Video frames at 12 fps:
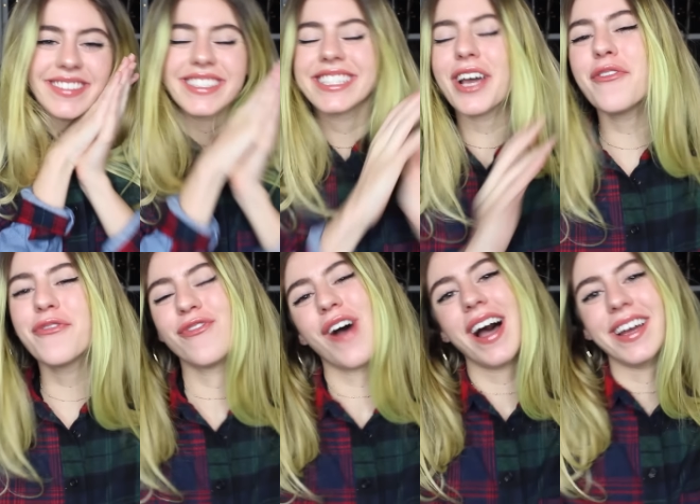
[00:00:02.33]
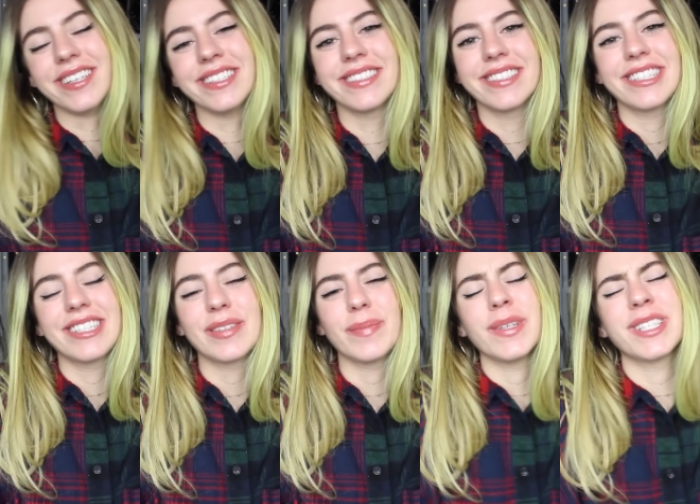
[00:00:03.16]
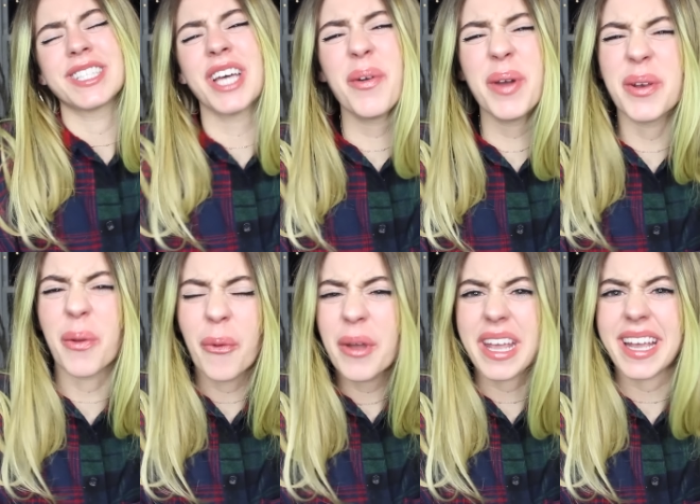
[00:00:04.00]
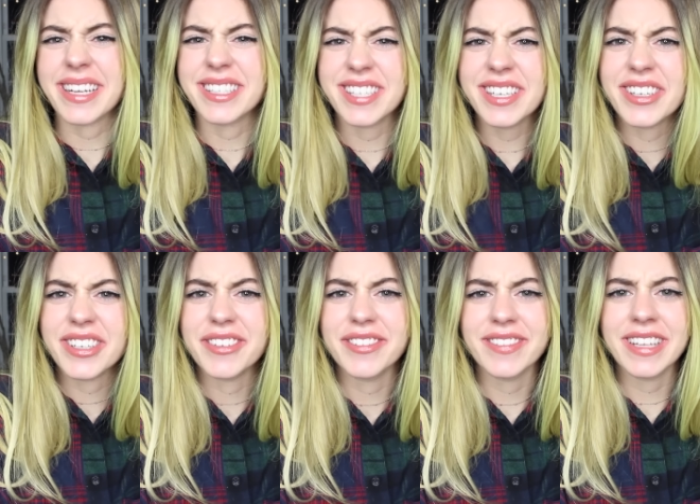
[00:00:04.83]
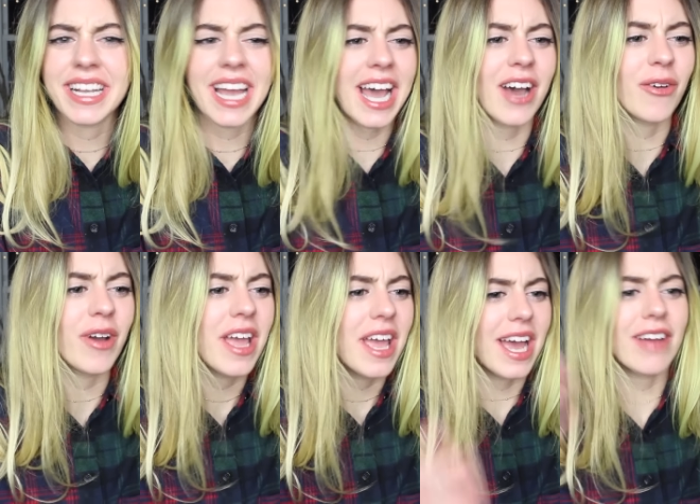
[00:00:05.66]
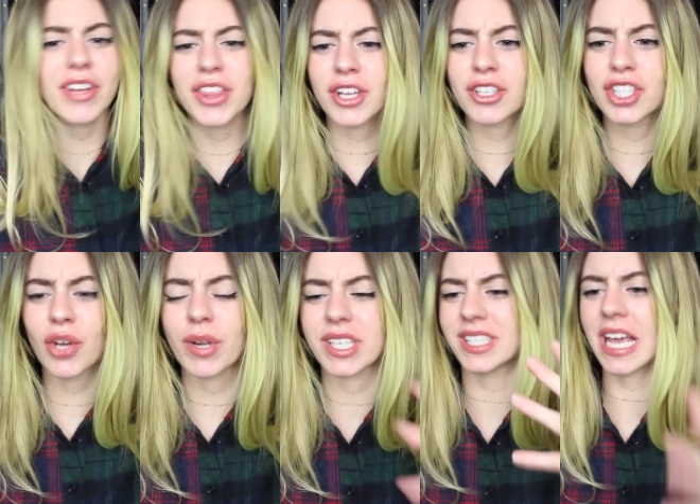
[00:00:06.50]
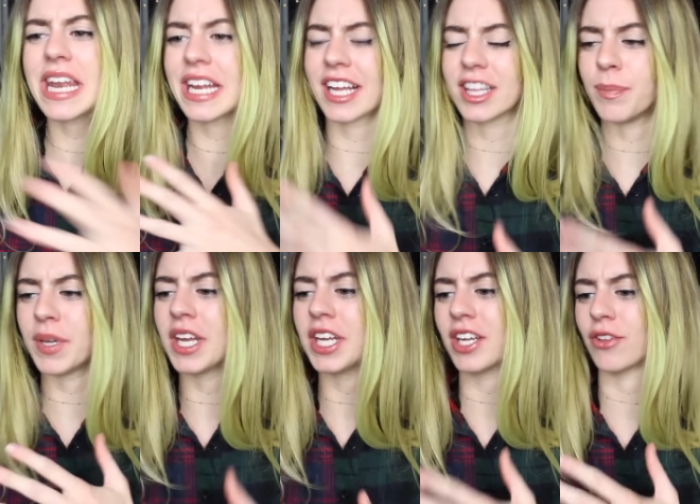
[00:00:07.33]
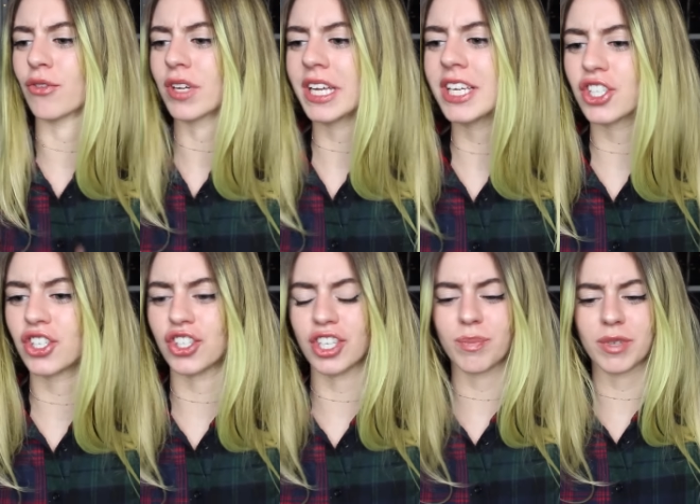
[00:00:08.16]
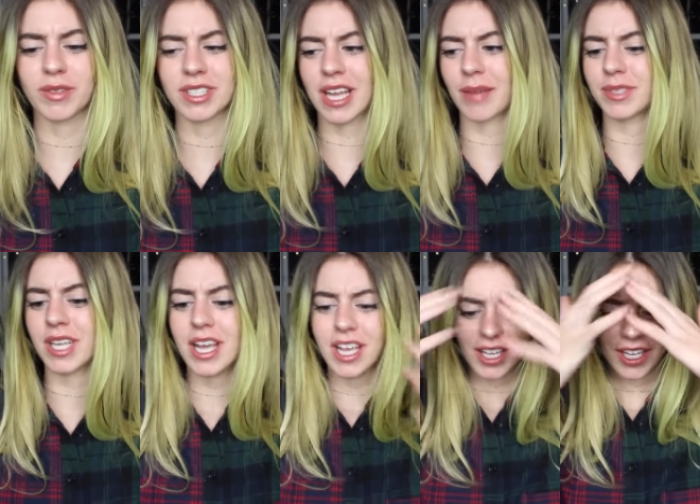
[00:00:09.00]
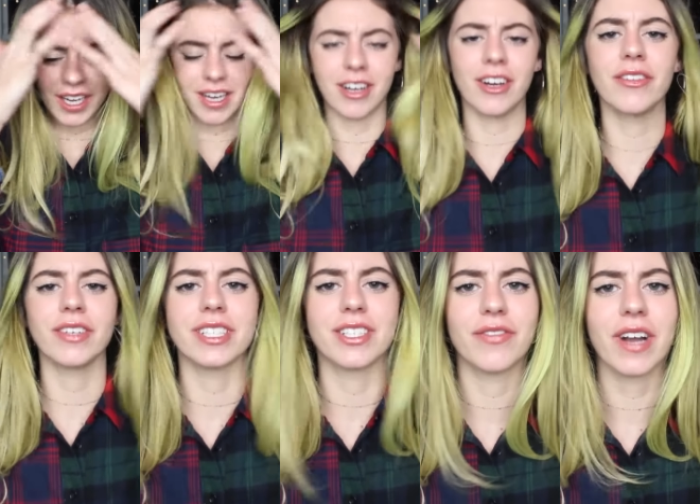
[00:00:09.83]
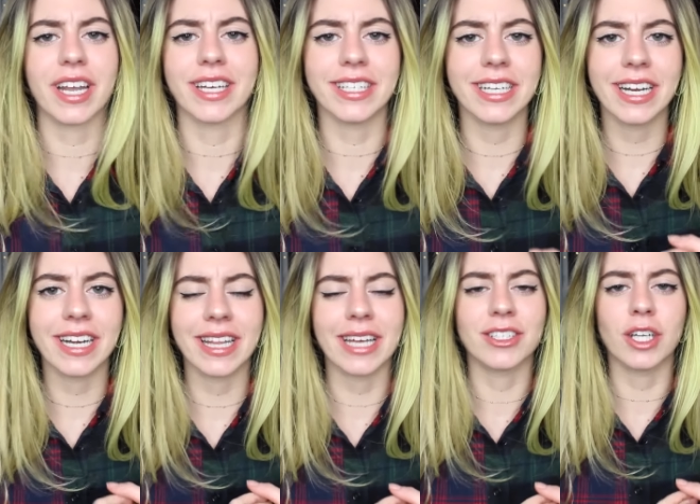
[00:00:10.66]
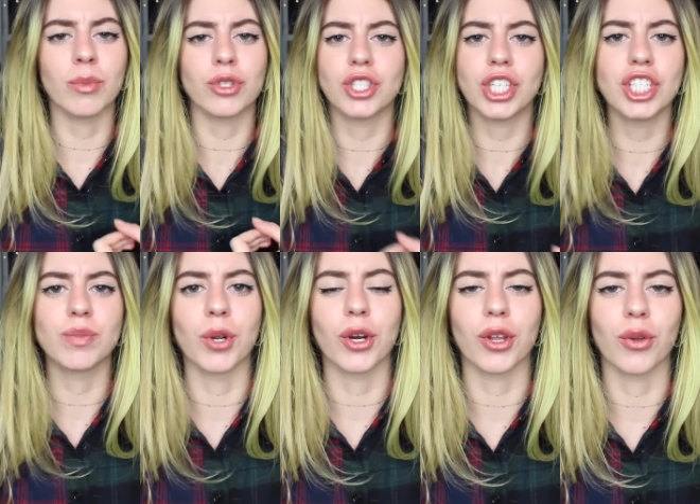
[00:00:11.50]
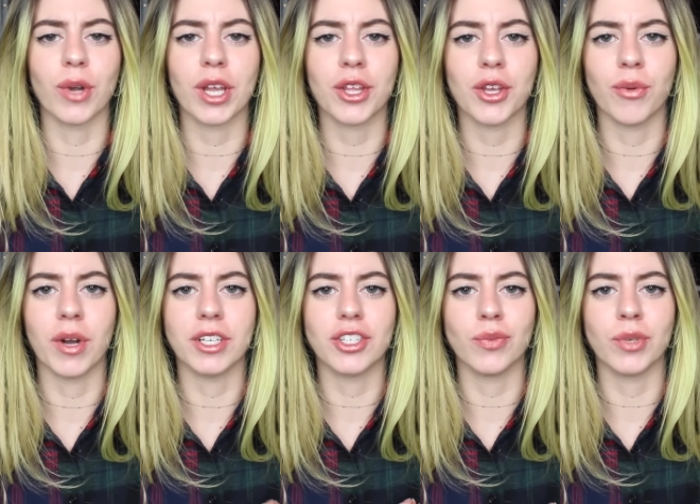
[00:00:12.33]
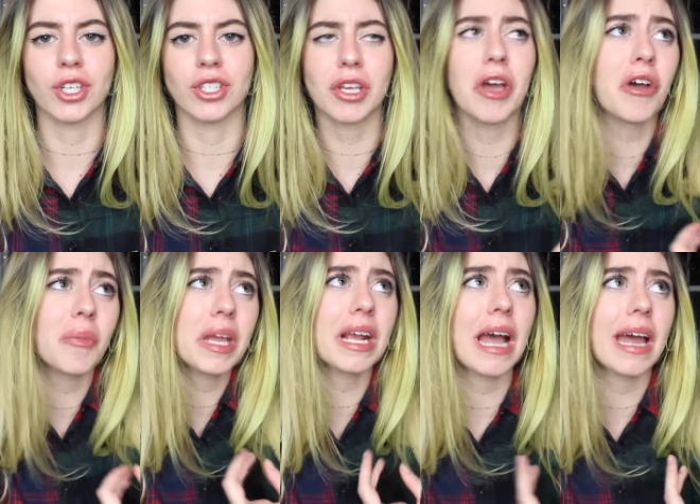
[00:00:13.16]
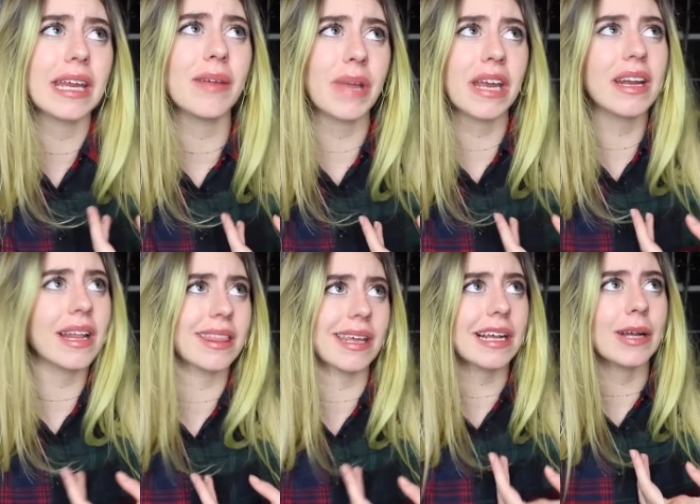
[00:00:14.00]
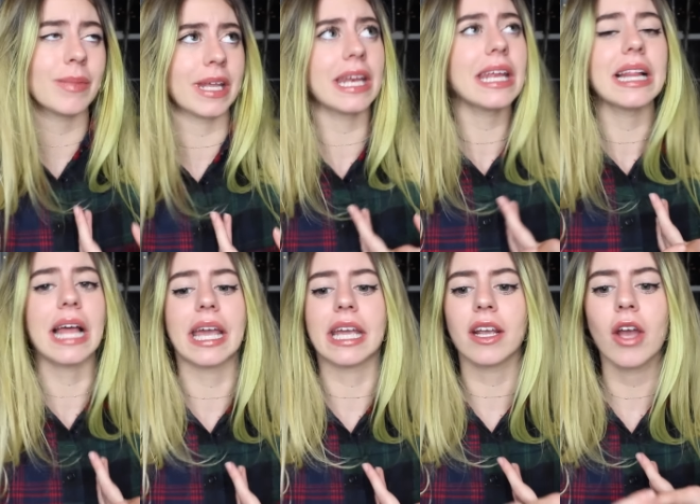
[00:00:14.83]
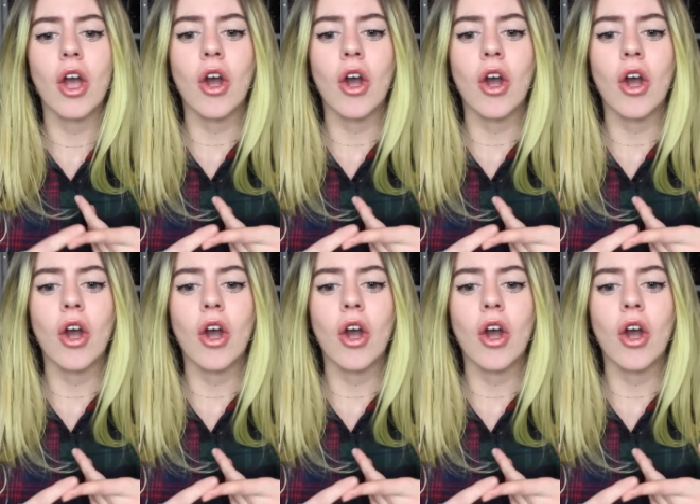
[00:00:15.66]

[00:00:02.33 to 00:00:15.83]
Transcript: So fun, but so annoying too. Like how everything's so exciting at the beginning of the relationship, except you get nervous to fucking dig into that double cheeseburger the way that you want to because, oh my god, he might not think I'm ladylike.